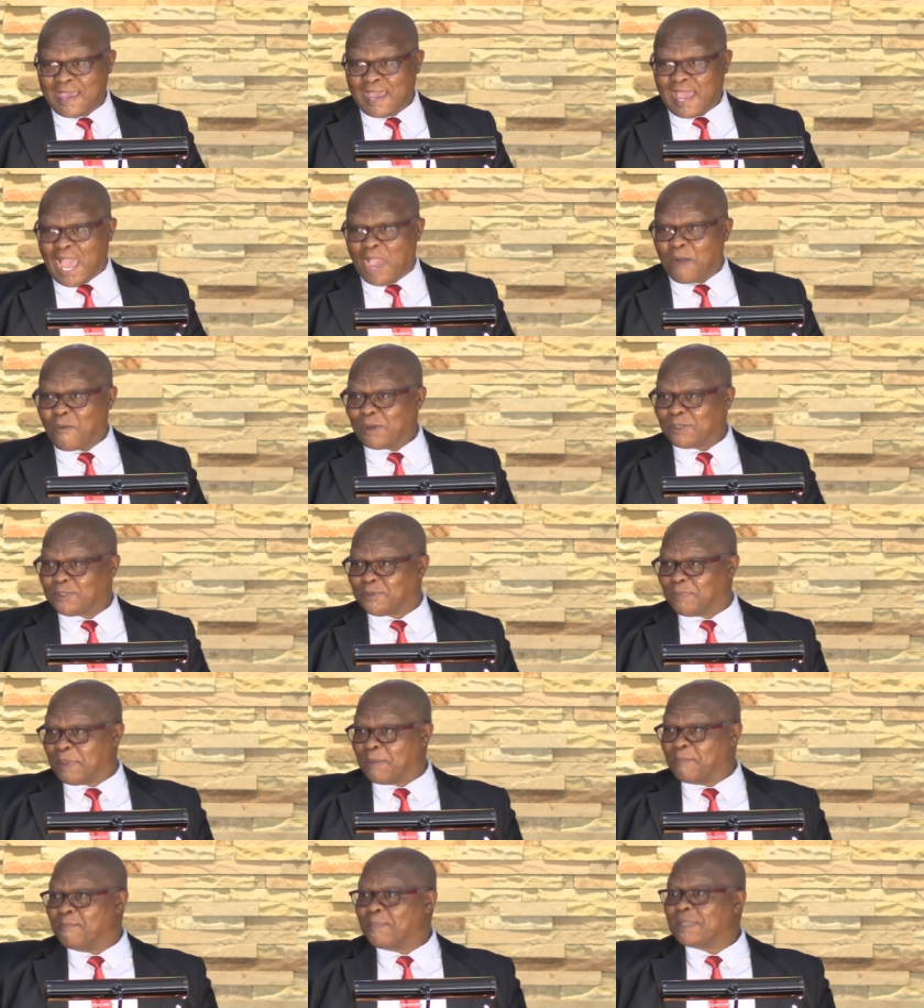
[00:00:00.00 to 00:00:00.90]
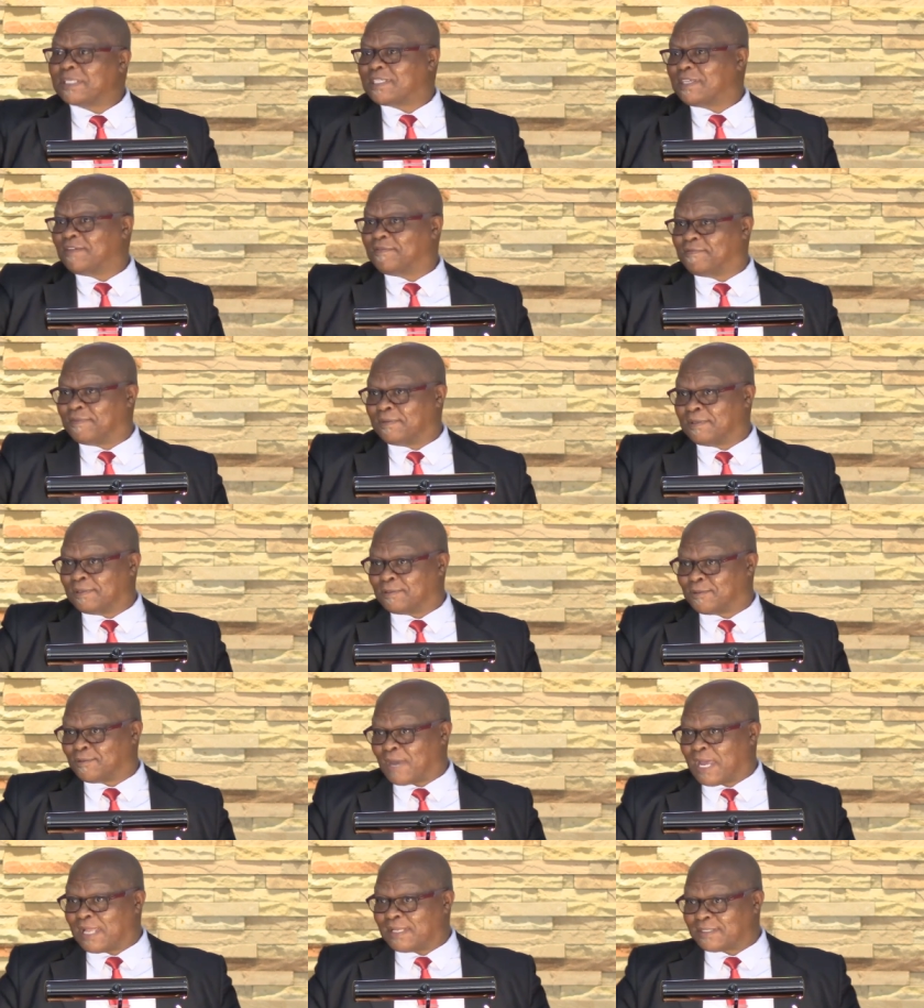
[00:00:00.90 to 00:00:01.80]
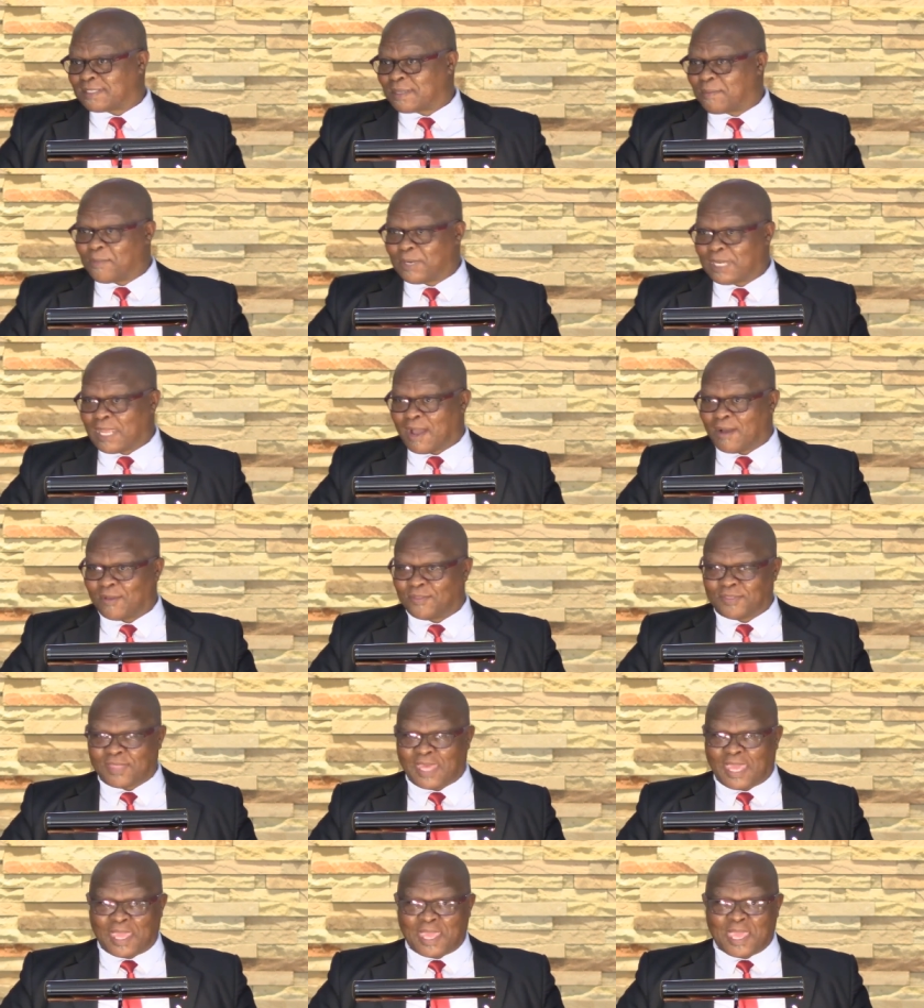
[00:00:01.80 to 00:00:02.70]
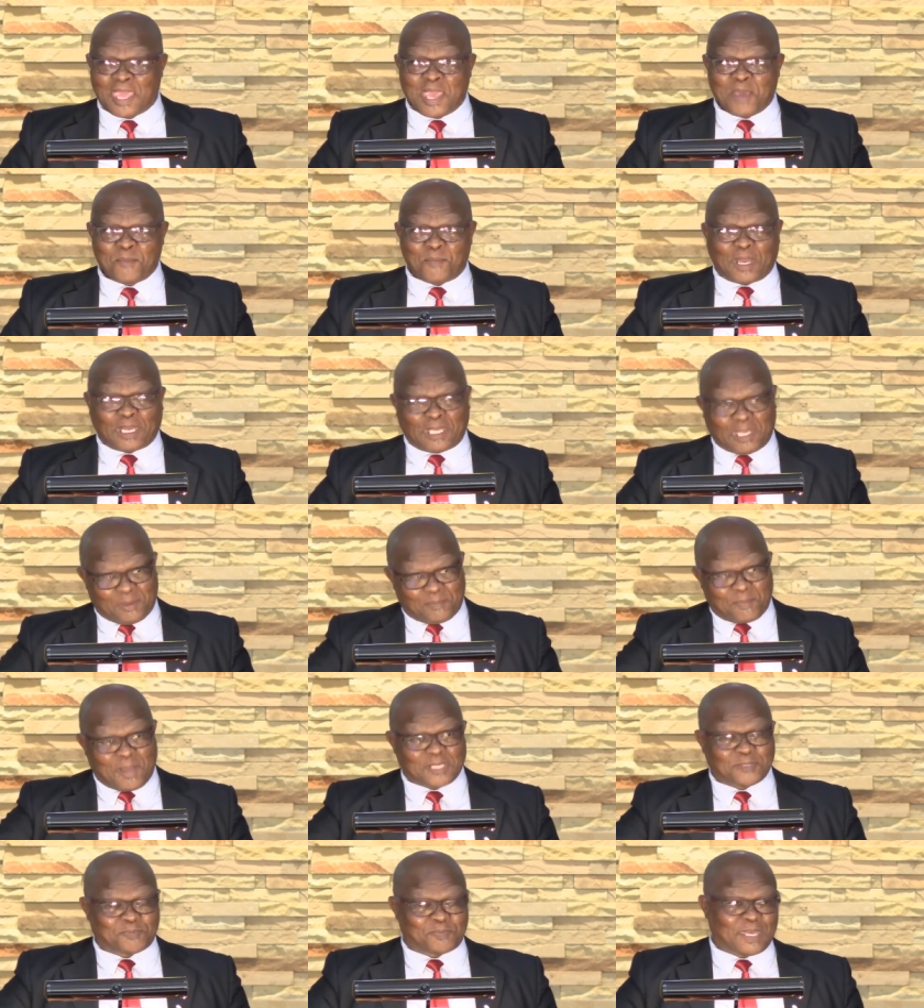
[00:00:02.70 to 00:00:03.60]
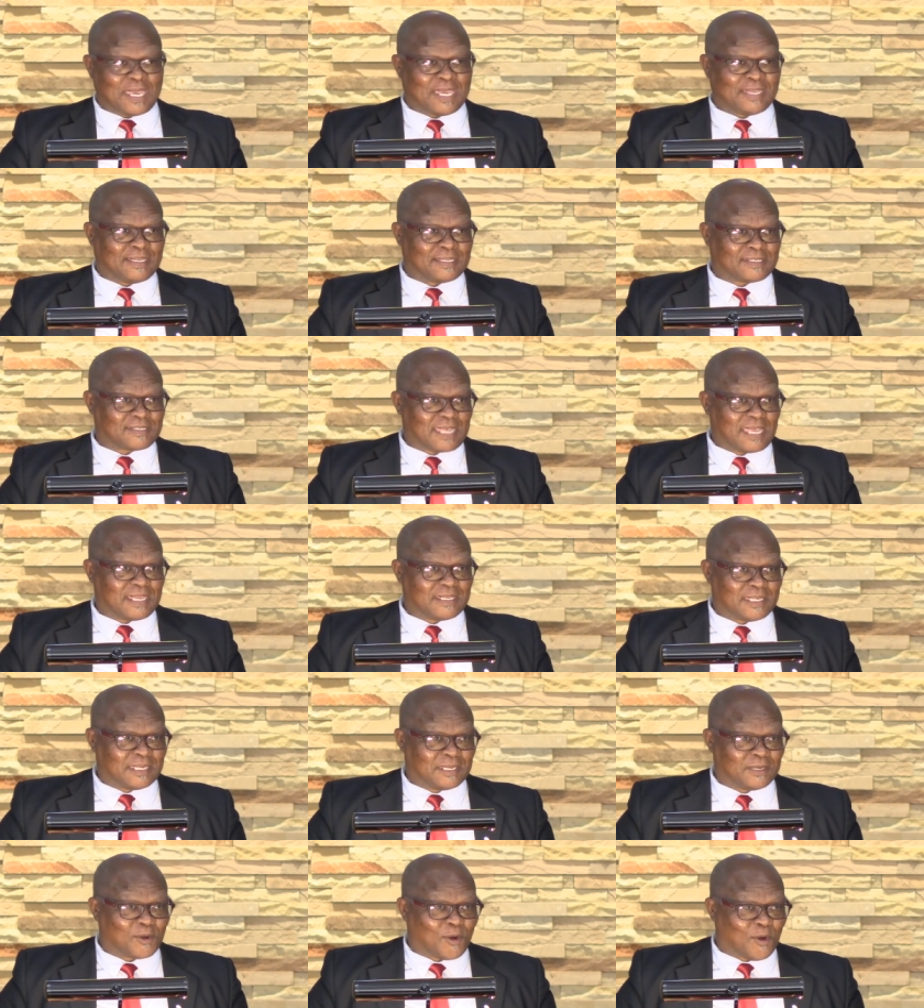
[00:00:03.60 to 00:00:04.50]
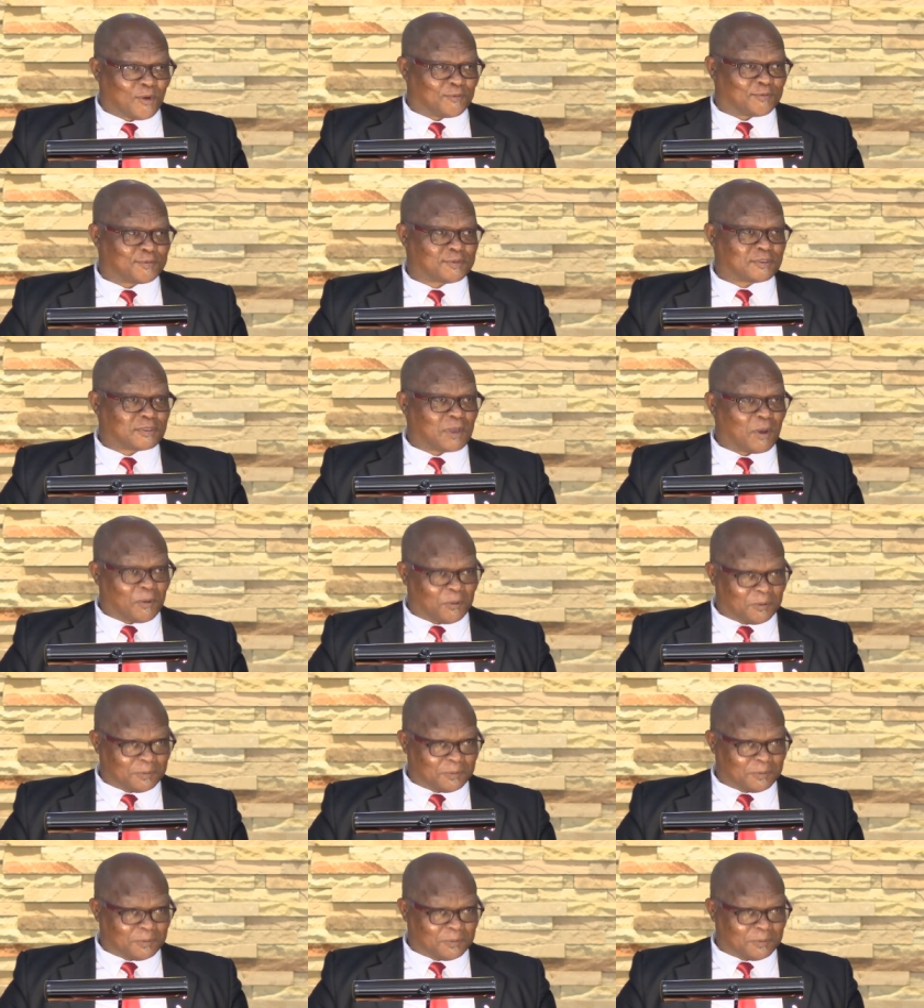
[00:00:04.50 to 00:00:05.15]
I want to be merciful to somebody out there, but it must be a descendant of Saul.